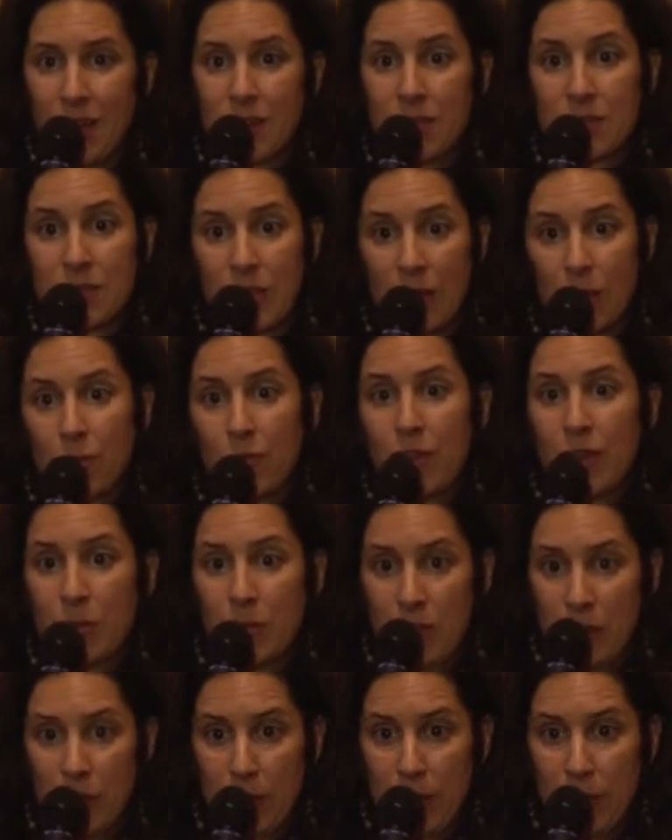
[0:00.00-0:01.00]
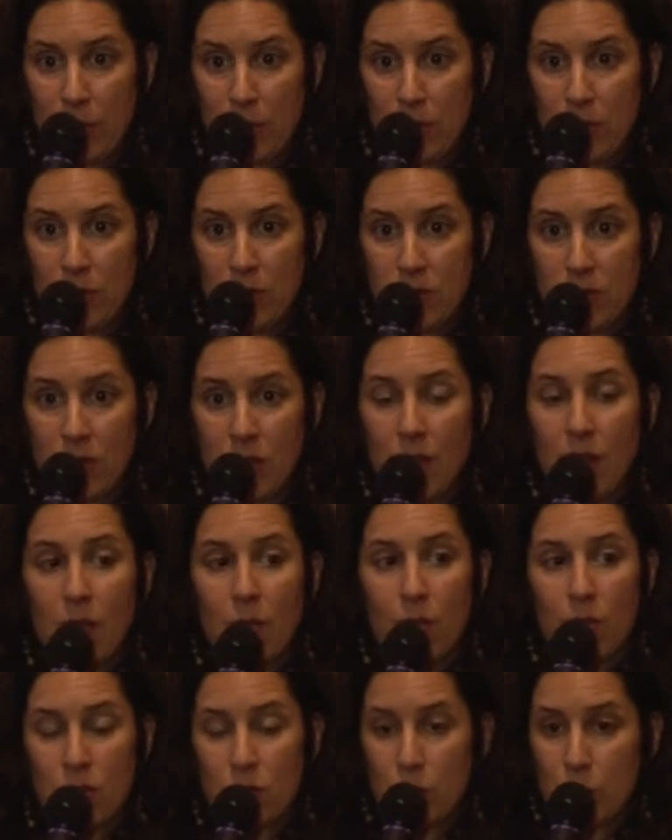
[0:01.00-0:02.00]
Some family members
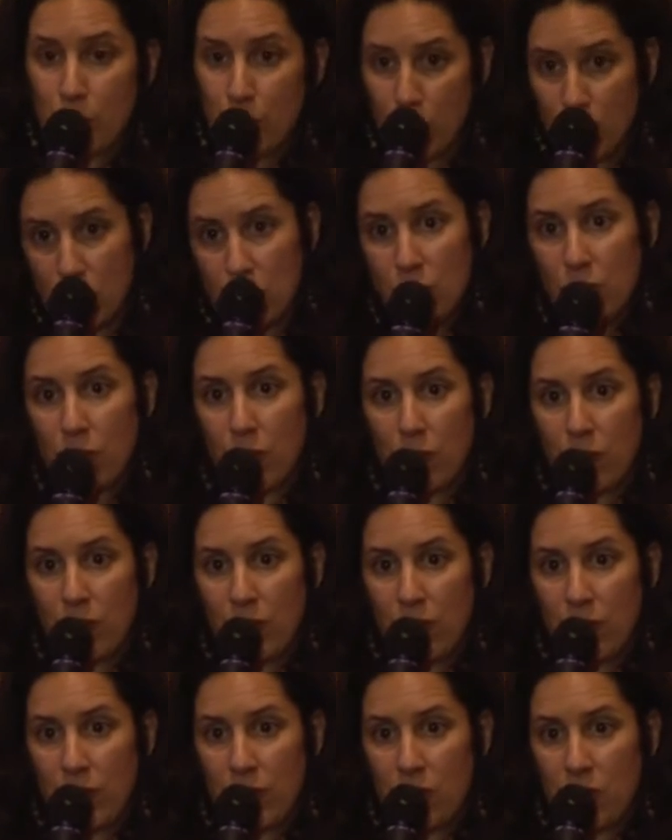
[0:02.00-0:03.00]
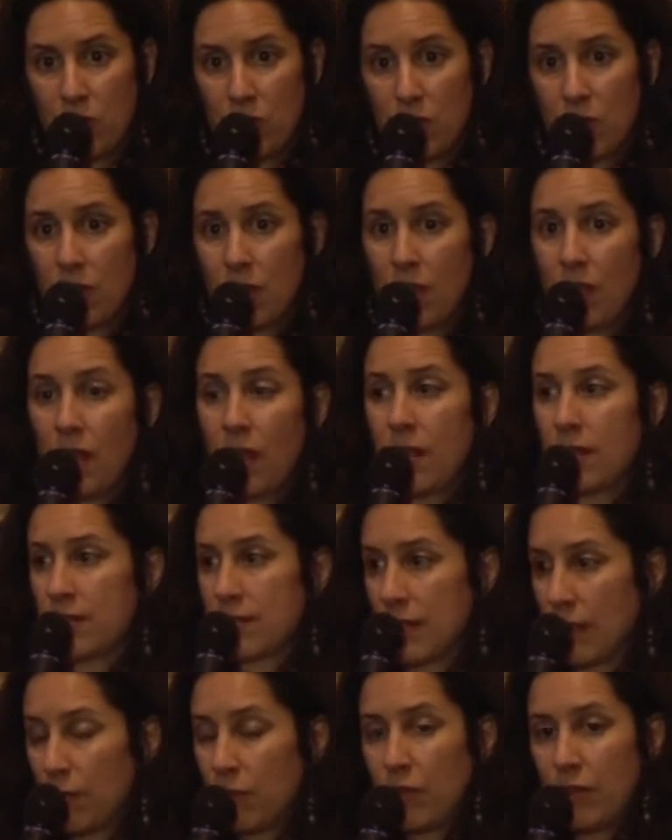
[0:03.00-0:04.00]
were supportive of the invasion, and
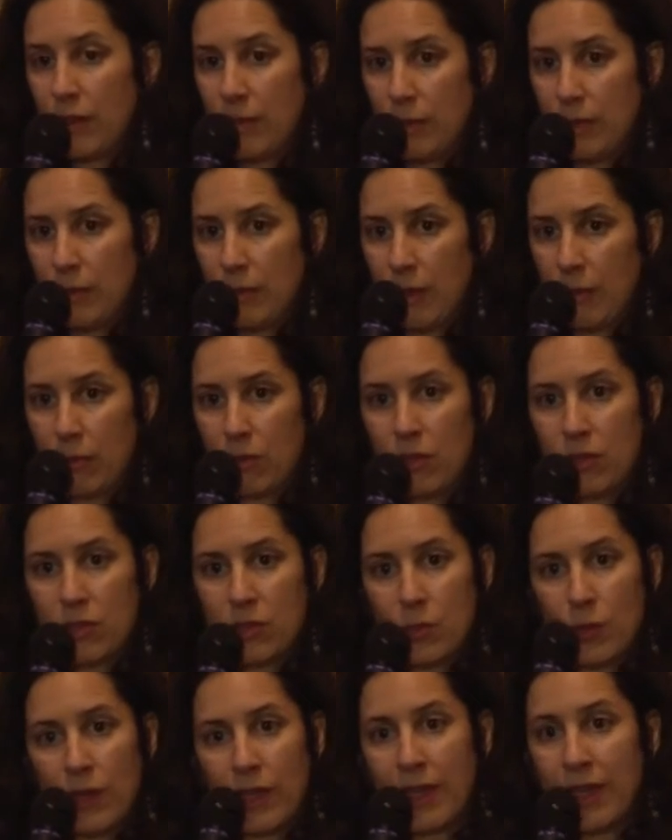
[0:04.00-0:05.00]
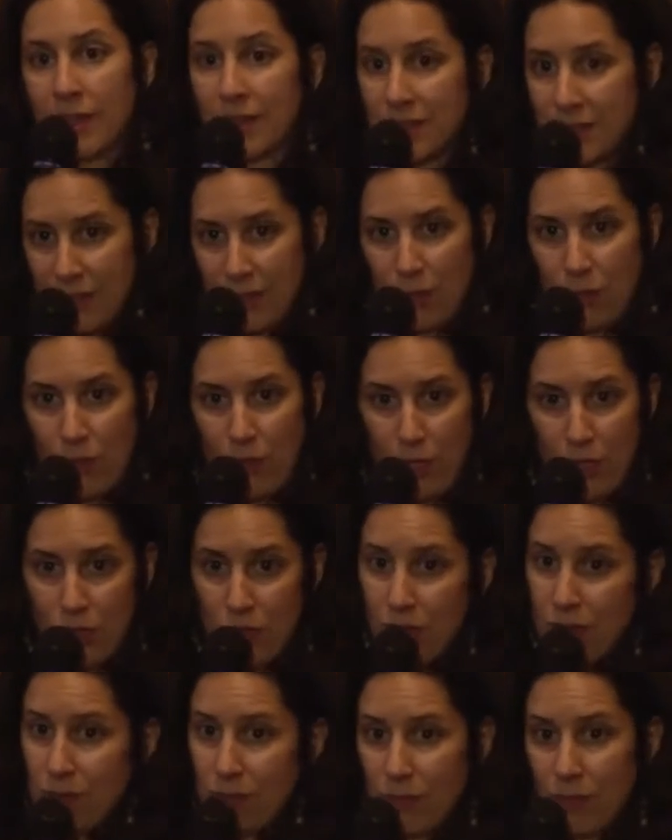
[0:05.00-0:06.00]
some family members were against the invasion.